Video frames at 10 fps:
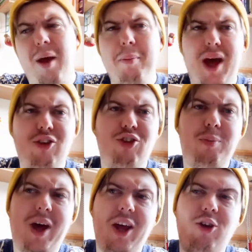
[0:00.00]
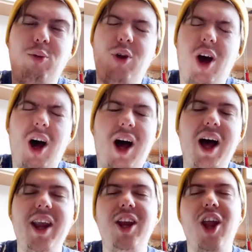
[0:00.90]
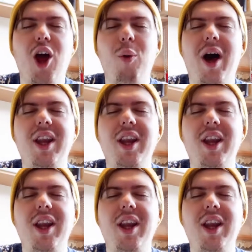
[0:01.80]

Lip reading: I might just buy a new car. And I know